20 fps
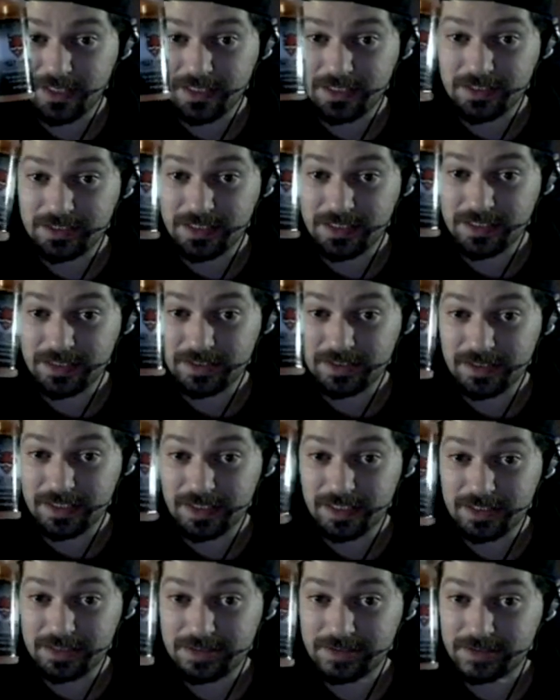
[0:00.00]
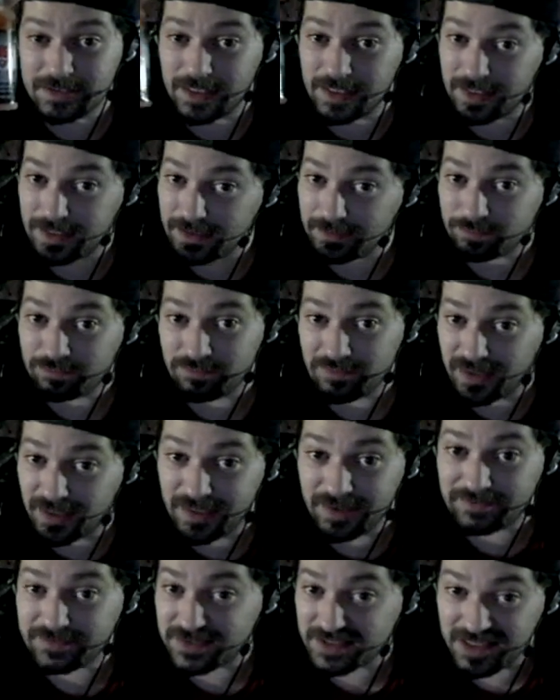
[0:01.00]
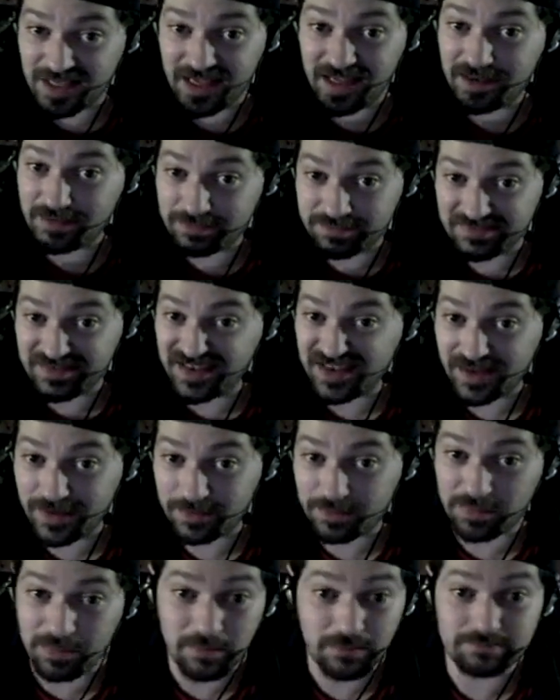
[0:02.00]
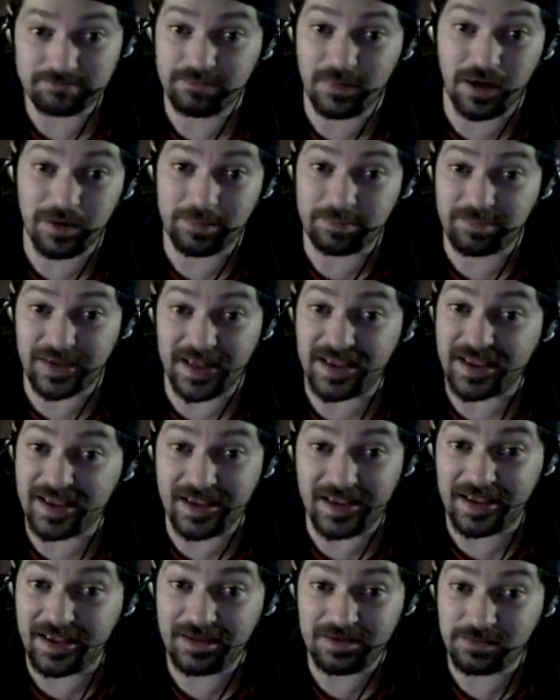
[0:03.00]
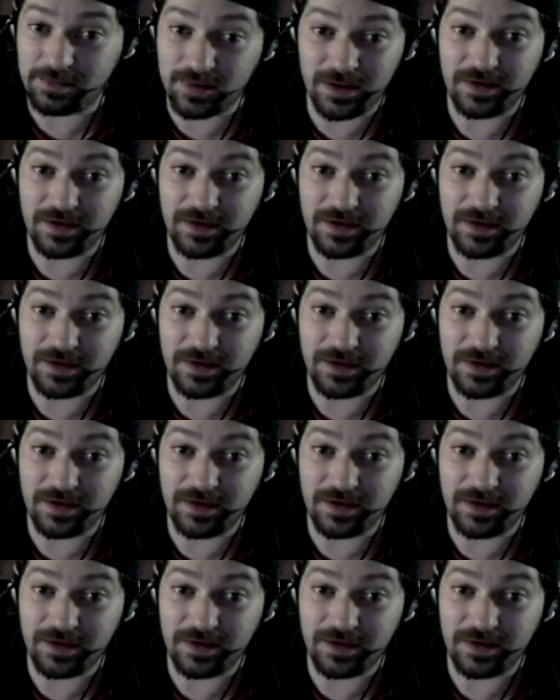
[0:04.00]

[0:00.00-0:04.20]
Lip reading: I have to say, yeah, my bad, whatever you want to call it.